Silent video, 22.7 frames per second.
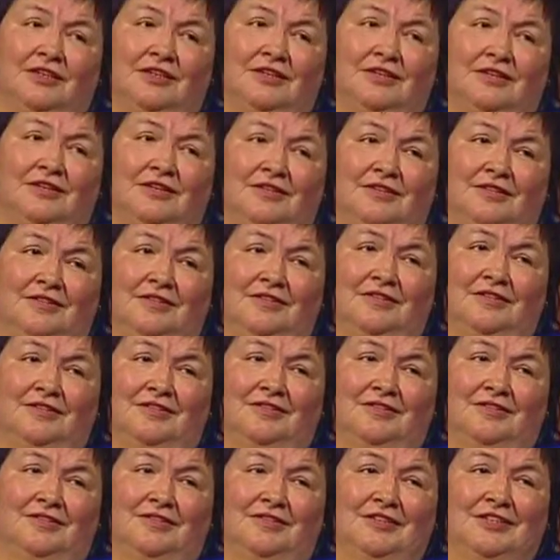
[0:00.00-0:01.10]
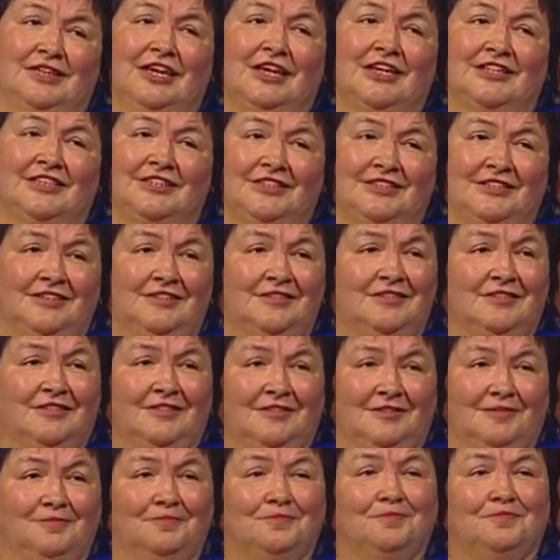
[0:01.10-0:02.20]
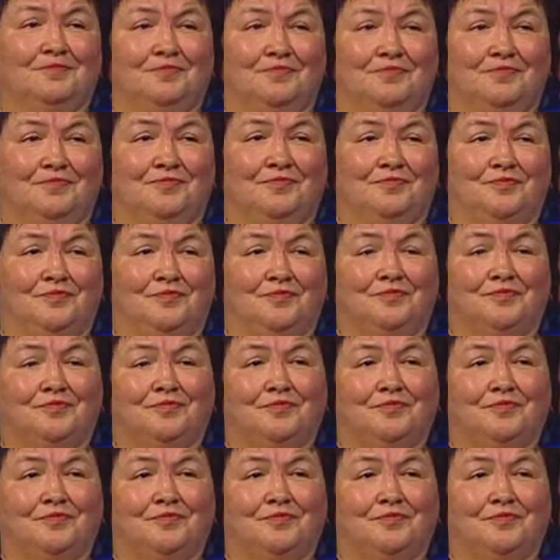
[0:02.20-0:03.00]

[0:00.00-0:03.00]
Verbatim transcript: what they always do. Yes. They, they, so,